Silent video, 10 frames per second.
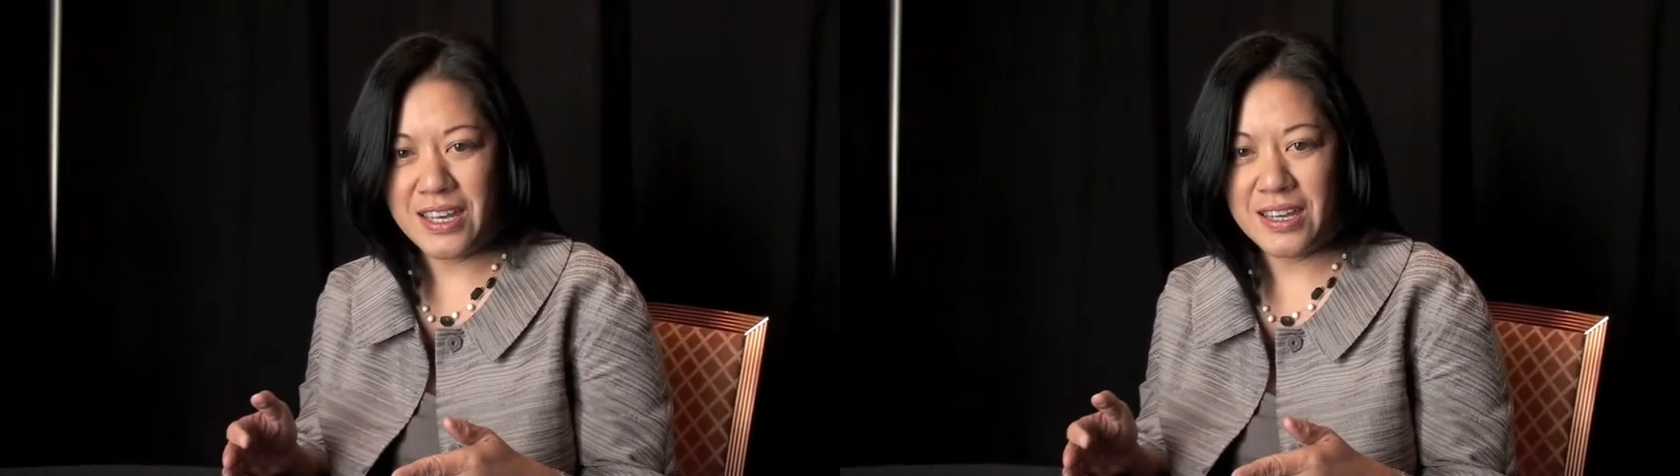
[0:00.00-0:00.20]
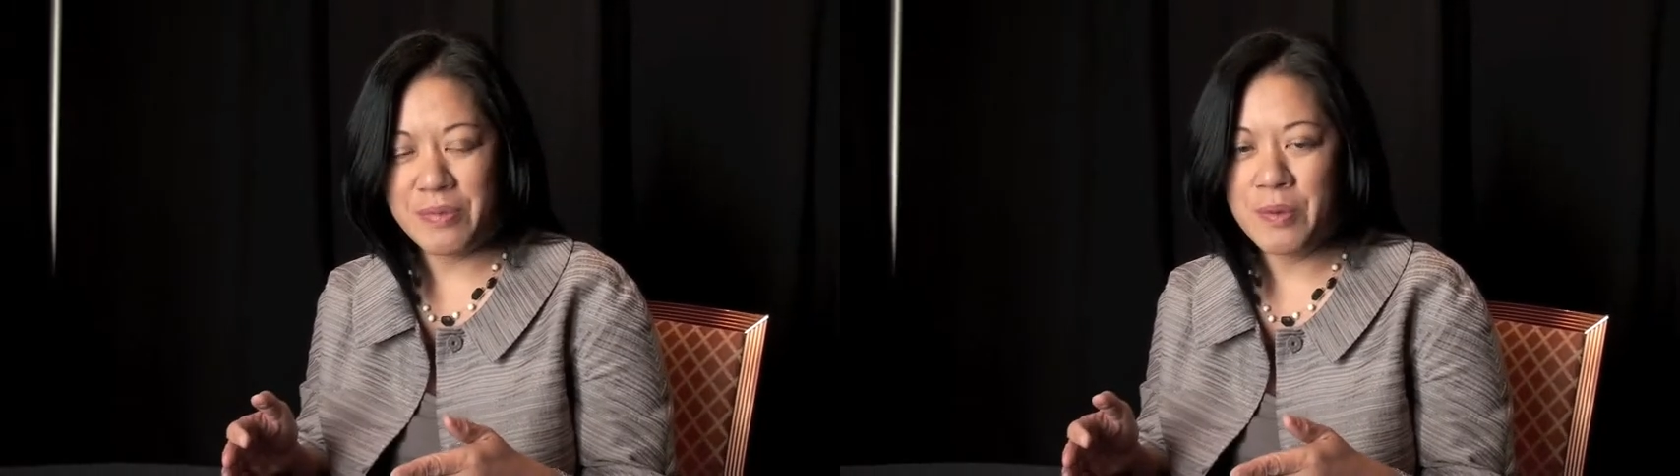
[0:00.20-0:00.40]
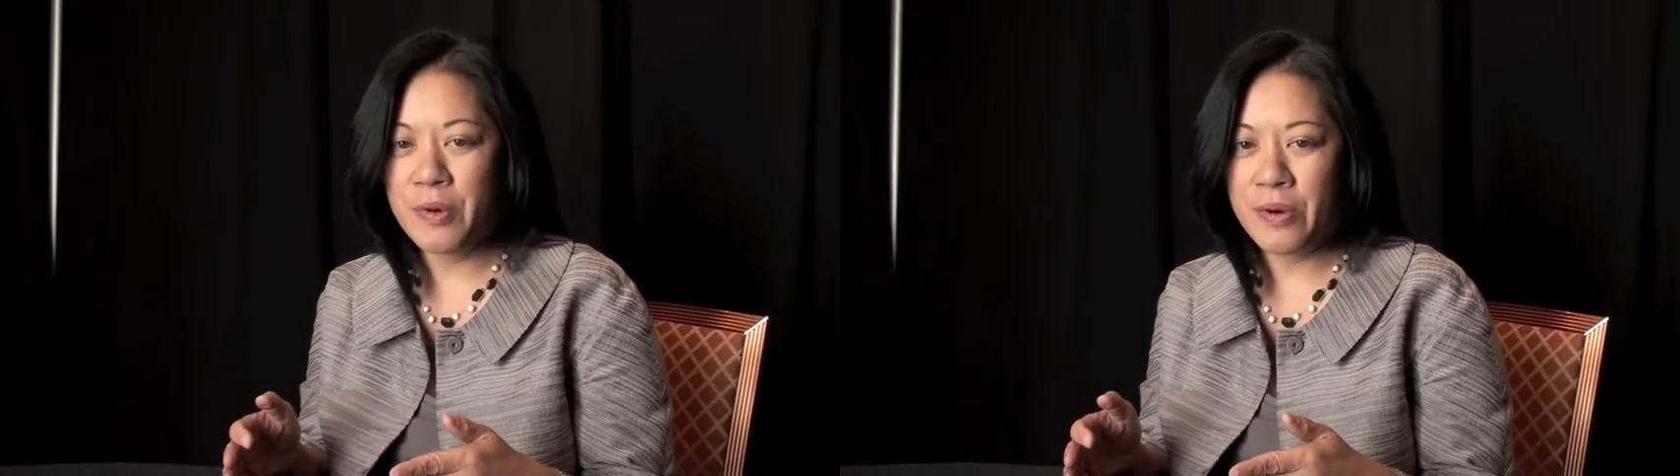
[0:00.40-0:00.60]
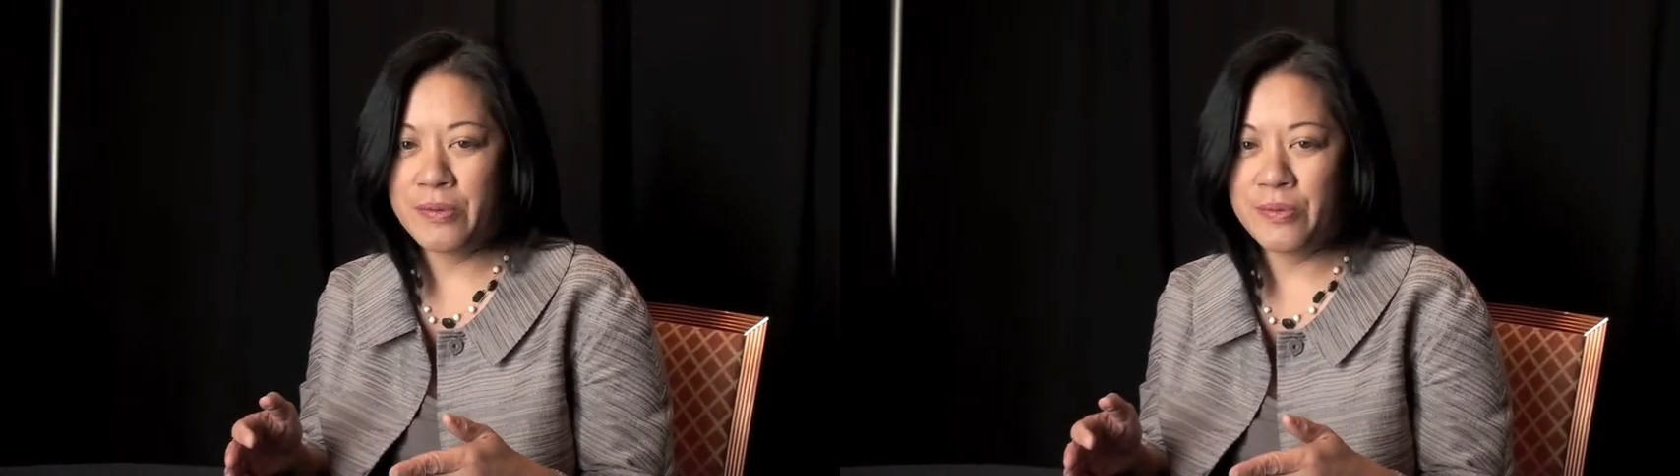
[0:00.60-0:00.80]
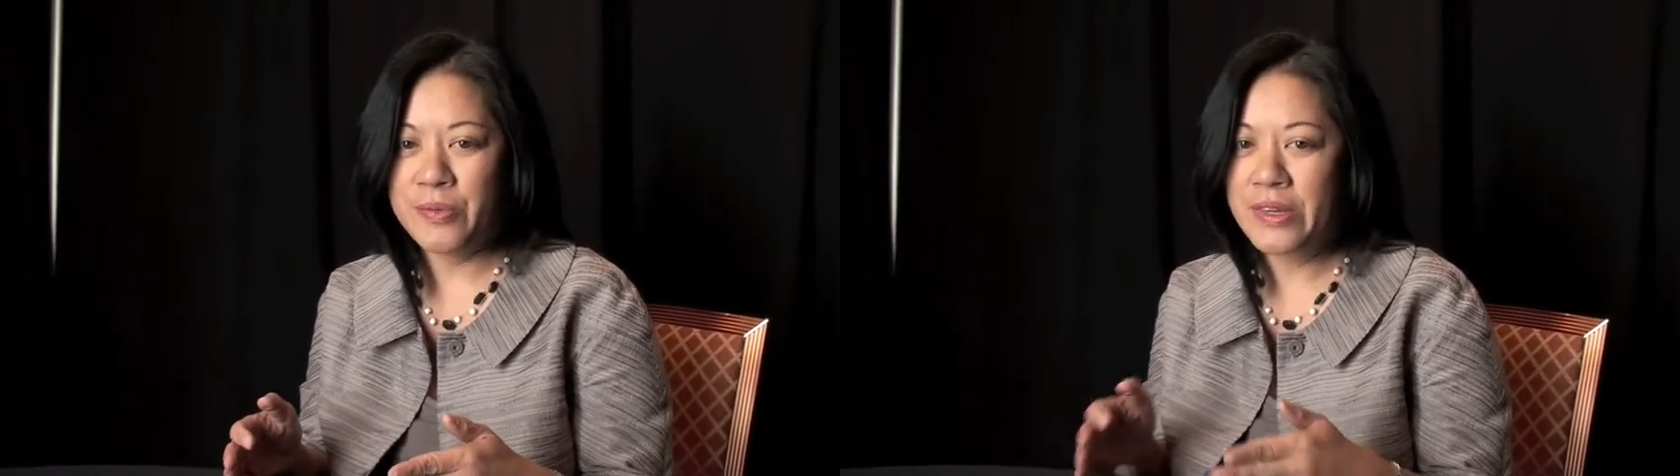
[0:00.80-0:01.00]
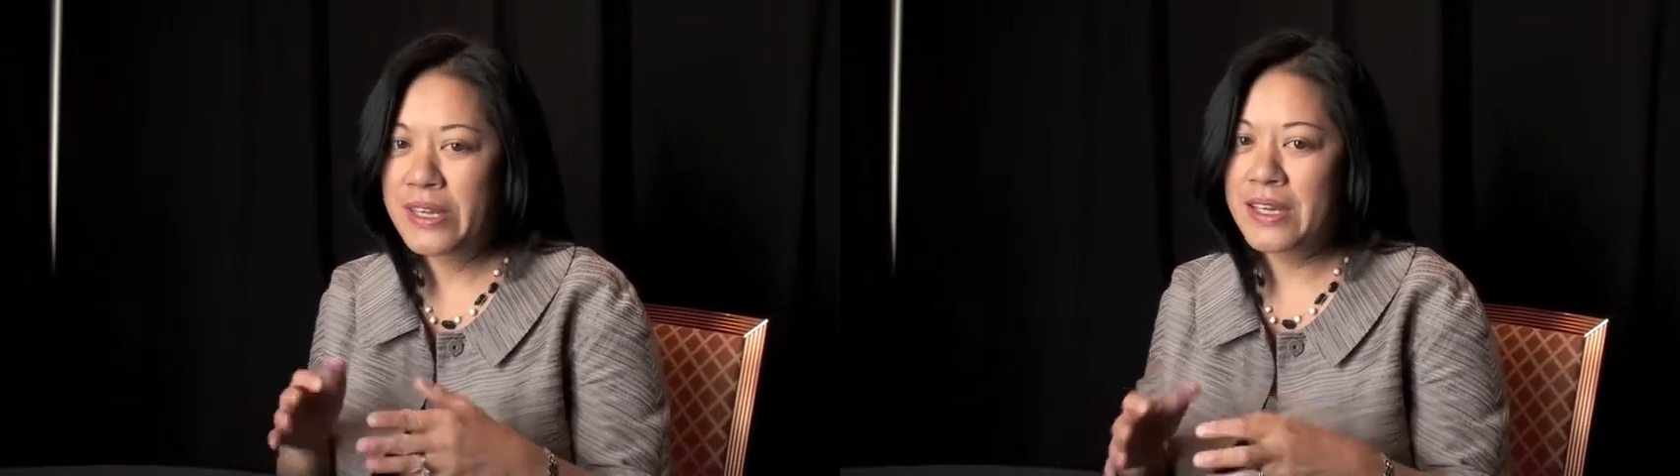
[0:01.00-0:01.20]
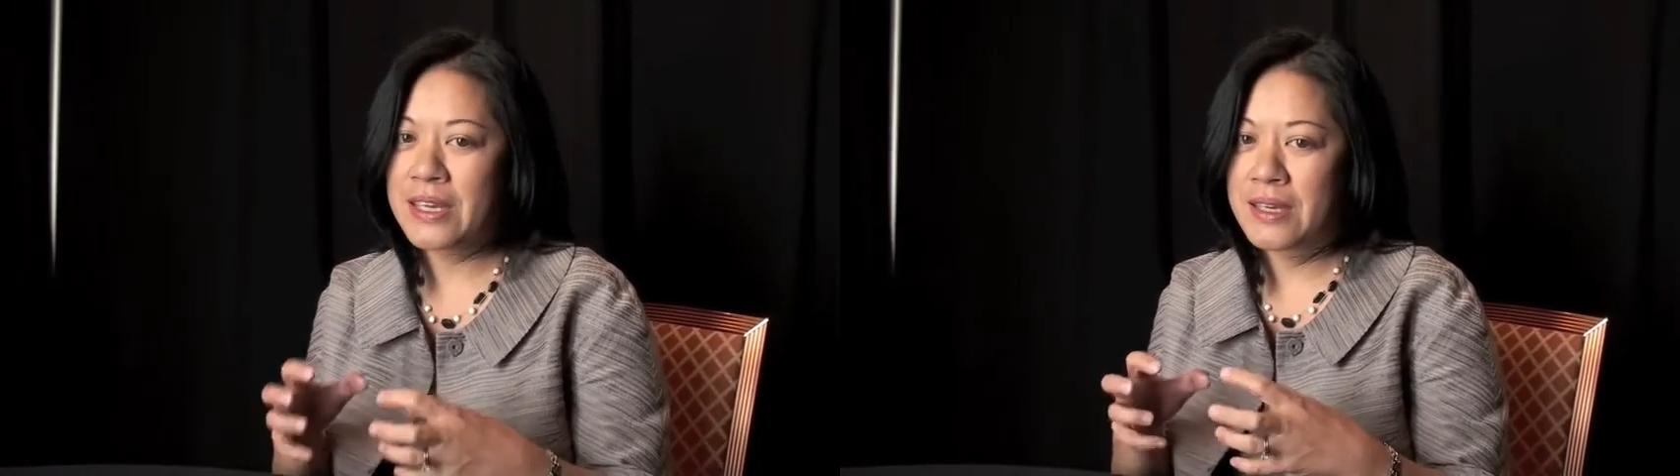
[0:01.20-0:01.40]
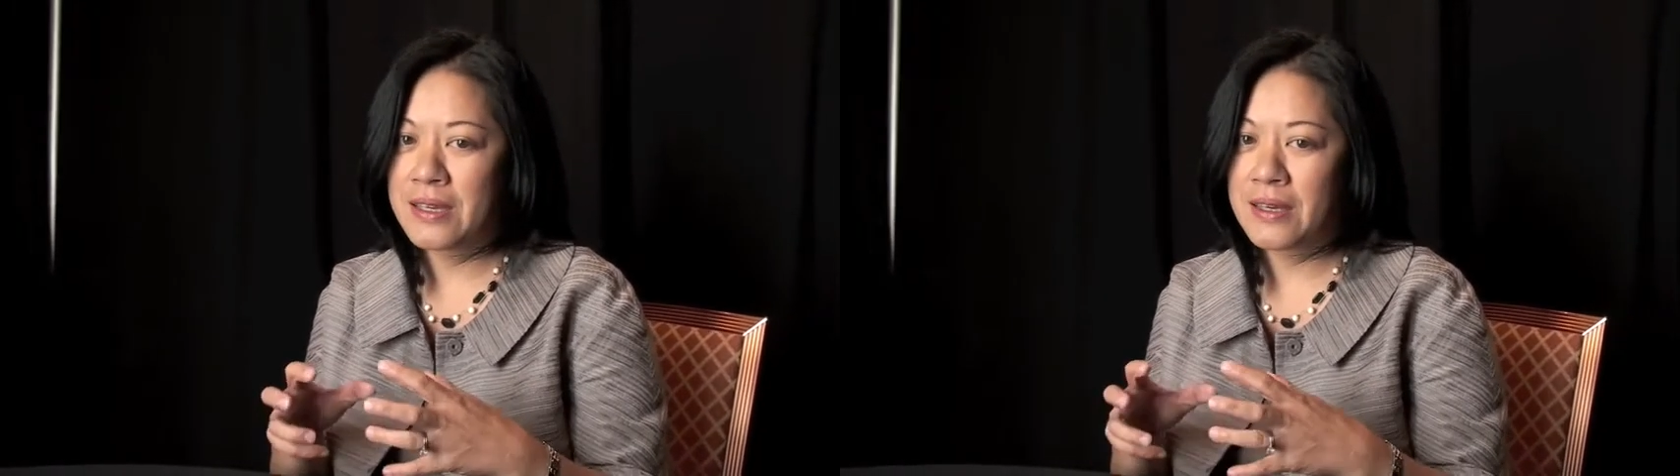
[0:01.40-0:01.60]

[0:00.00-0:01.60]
and people really